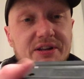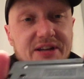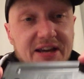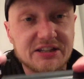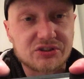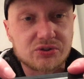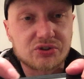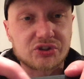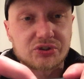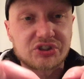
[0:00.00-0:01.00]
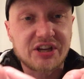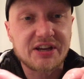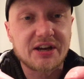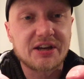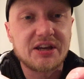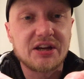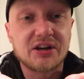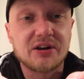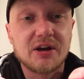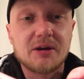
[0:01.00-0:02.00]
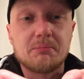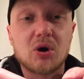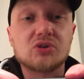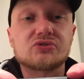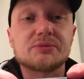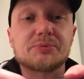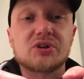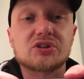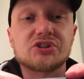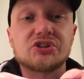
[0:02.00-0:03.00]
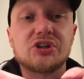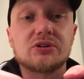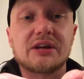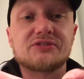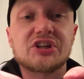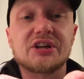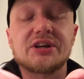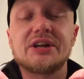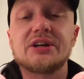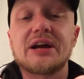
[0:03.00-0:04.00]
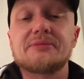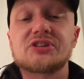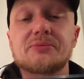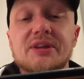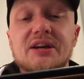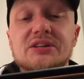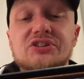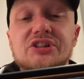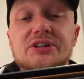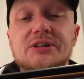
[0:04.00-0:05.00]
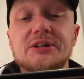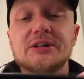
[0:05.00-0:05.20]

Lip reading: it has also Sega here. Most reproductions don't have Sega here, have something else here.